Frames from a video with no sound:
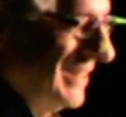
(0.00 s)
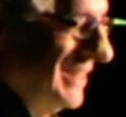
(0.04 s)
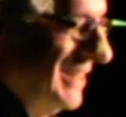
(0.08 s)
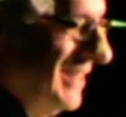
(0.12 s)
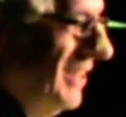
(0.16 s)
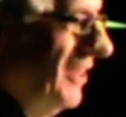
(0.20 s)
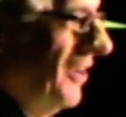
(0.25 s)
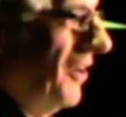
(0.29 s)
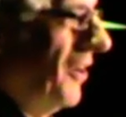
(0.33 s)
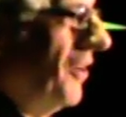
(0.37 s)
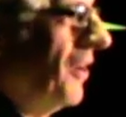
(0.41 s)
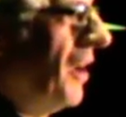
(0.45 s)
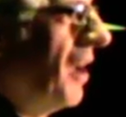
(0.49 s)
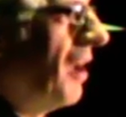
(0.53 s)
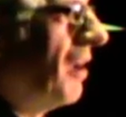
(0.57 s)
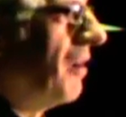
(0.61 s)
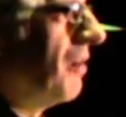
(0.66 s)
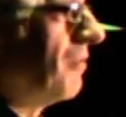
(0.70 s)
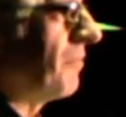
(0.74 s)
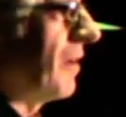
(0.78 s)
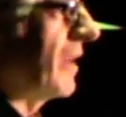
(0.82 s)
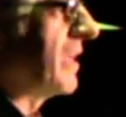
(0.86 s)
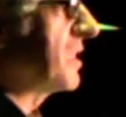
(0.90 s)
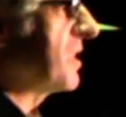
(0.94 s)
you know,
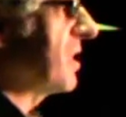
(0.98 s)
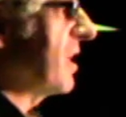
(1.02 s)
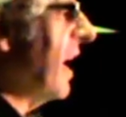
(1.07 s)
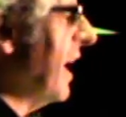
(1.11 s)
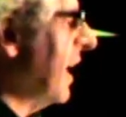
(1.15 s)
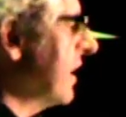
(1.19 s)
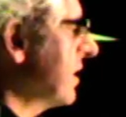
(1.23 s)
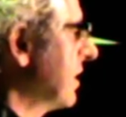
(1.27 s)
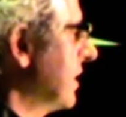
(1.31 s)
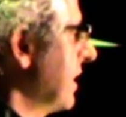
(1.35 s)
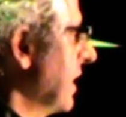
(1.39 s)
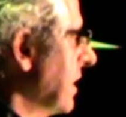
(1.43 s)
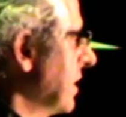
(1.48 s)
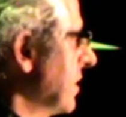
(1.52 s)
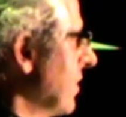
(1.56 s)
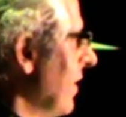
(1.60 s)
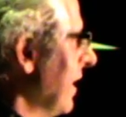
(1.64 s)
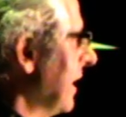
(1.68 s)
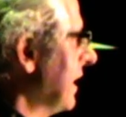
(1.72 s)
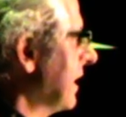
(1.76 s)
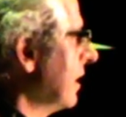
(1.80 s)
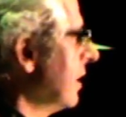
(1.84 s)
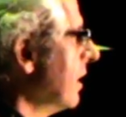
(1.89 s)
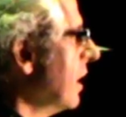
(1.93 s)
fantastic
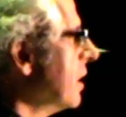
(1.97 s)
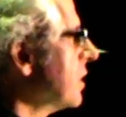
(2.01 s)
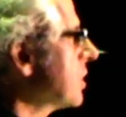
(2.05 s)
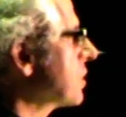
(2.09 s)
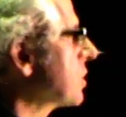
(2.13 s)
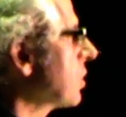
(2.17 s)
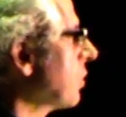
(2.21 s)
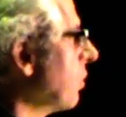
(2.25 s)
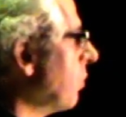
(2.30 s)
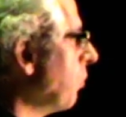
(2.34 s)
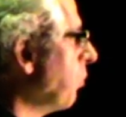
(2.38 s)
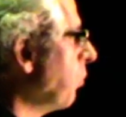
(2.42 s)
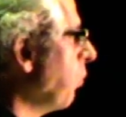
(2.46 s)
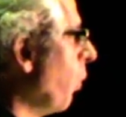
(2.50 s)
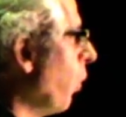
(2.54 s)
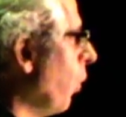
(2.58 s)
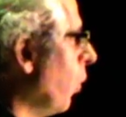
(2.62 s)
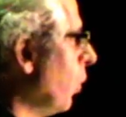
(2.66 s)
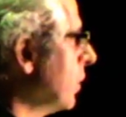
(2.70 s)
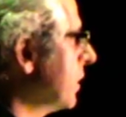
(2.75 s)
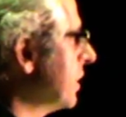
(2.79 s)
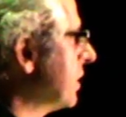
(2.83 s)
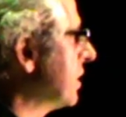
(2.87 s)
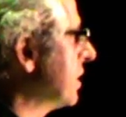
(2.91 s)
title,
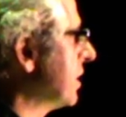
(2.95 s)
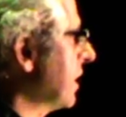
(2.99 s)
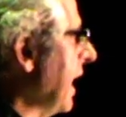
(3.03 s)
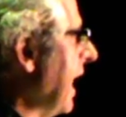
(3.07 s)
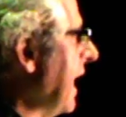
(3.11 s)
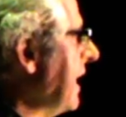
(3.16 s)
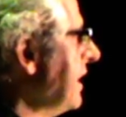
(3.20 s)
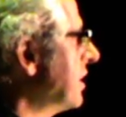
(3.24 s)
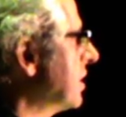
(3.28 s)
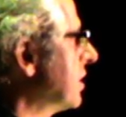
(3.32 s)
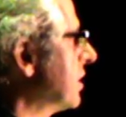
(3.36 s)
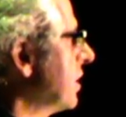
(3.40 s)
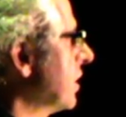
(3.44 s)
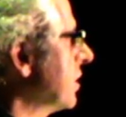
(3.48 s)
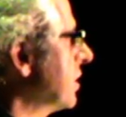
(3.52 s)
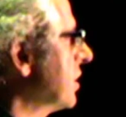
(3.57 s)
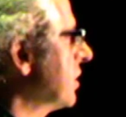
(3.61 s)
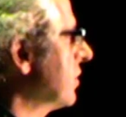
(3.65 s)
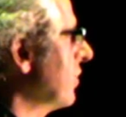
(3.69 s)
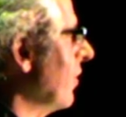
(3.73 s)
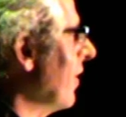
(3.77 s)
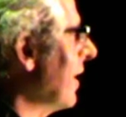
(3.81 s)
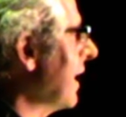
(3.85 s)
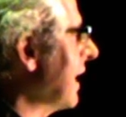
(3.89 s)
"Towards a
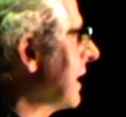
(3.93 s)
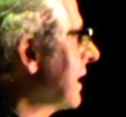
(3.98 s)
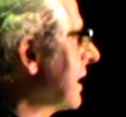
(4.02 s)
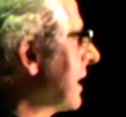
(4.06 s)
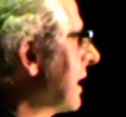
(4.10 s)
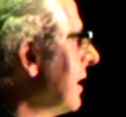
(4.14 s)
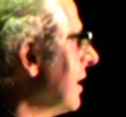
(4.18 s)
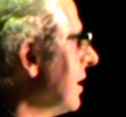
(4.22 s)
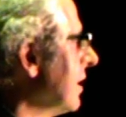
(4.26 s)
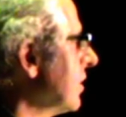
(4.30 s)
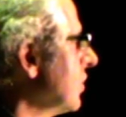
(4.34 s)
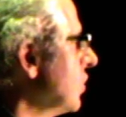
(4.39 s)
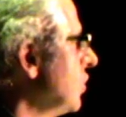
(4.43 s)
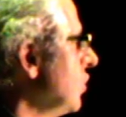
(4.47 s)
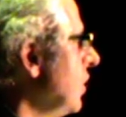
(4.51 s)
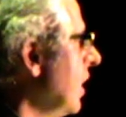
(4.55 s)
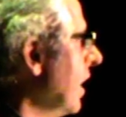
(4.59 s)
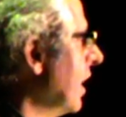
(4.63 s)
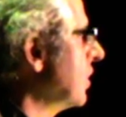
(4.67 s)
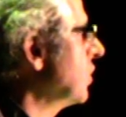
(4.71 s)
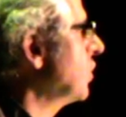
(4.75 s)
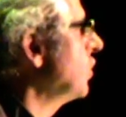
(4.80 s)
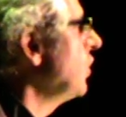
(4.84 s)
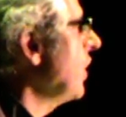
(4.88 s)

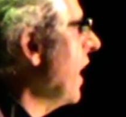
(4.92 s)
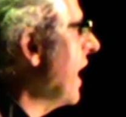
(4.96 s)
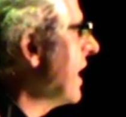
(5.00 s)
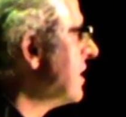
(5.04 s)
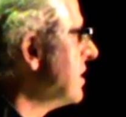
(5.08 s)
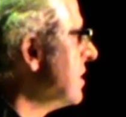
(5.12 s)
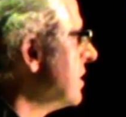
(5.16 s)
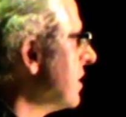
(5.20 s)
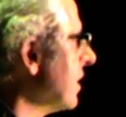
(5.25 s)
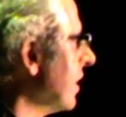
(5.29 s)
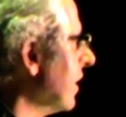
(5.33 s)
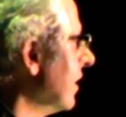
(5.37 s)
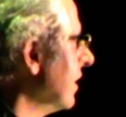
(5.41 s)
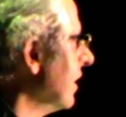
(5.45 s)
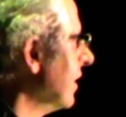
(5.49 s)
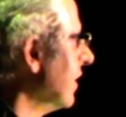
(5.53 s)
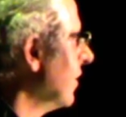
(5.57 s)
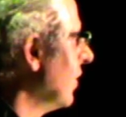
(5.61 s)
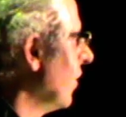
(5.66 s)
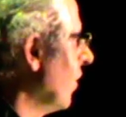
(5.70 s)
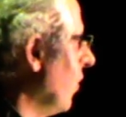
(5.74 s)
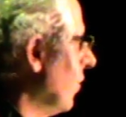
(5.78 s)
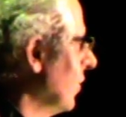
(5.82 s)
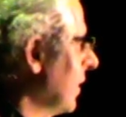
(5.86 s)
Societal
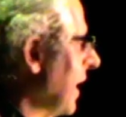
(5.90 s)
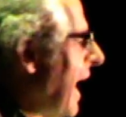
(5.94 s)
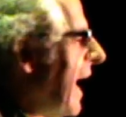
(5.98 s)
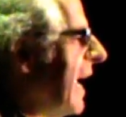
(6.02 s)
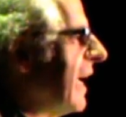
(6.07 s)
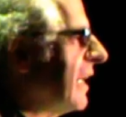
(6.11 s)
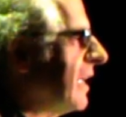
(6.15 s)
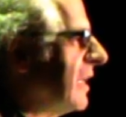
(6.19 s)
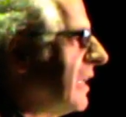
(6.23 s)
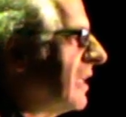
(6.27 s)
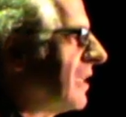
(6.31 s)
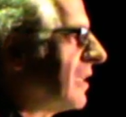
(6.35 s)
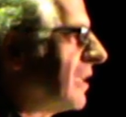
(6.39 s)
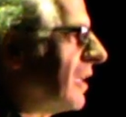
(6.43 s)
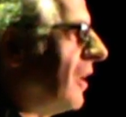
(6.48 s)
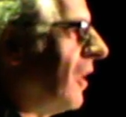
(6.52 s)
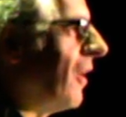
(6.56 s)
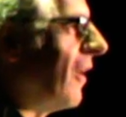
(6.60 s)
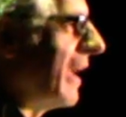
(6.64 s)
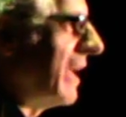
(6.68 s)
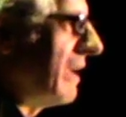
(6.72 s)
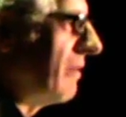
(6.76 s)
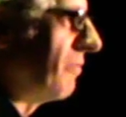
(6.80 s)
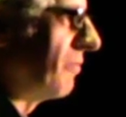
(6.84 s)
Agenda on Alien
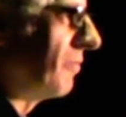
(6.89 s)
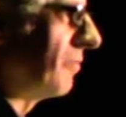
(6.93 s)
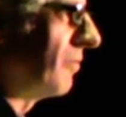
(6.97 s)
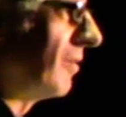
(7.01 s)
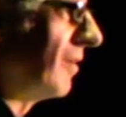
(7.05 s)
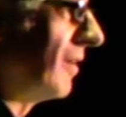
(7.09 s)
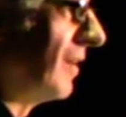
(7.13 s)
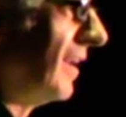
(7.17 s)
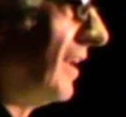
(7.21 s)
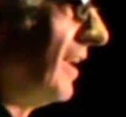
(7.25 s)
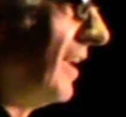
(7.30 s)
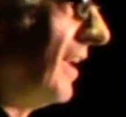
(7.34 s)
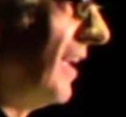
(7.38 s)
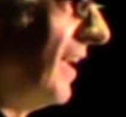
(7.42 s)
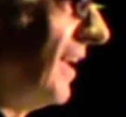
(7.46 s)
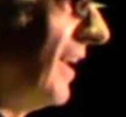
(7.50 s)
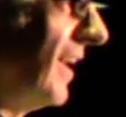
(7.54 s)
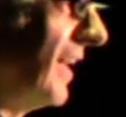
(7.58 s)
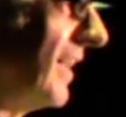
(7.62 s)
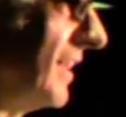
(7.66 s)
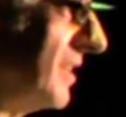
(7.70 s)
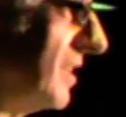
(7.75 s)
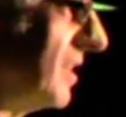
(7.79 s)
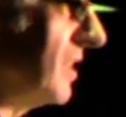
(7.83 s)
Life."
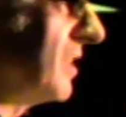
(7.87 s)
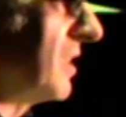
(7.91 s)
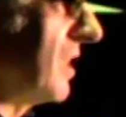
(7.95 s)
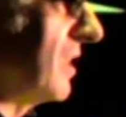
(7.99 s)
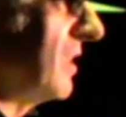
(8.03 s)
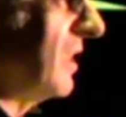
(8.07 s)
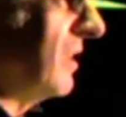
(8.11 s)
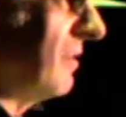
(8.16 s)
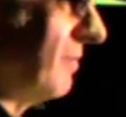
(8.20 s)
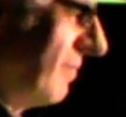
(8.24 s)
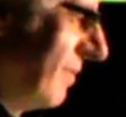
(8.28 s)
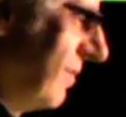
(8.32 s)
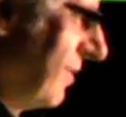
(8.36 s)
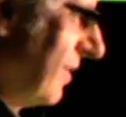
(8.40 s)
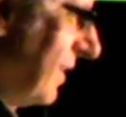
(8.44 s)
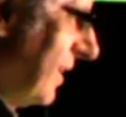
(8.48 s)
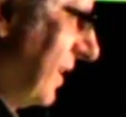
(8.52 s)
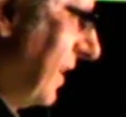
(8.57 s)
This is a